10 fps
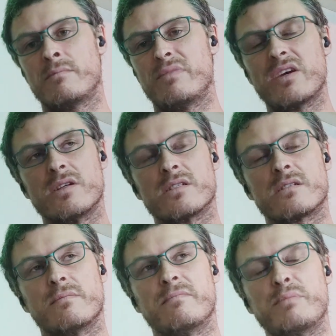
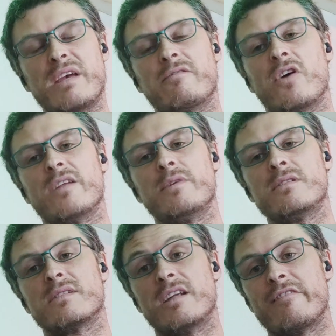because B
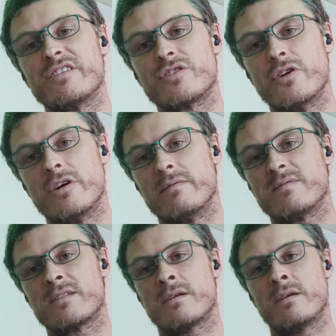vitamins nourish
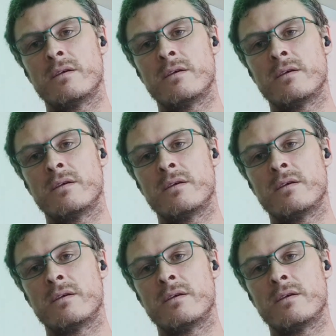nerves.